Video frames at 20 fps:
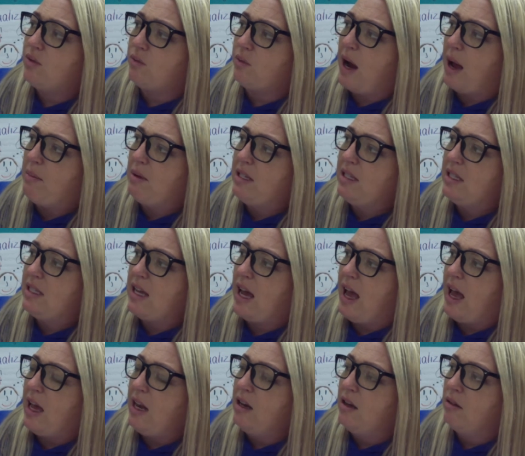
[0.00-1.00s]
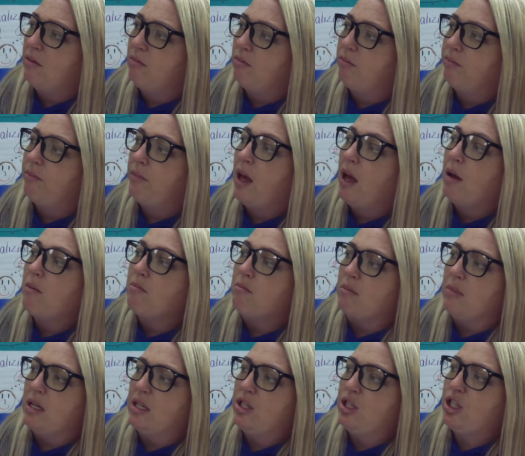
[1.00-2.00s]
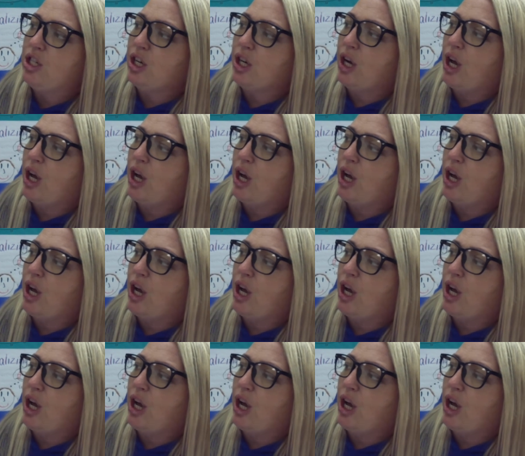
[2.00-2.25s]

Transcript: Rabbit said. Mr.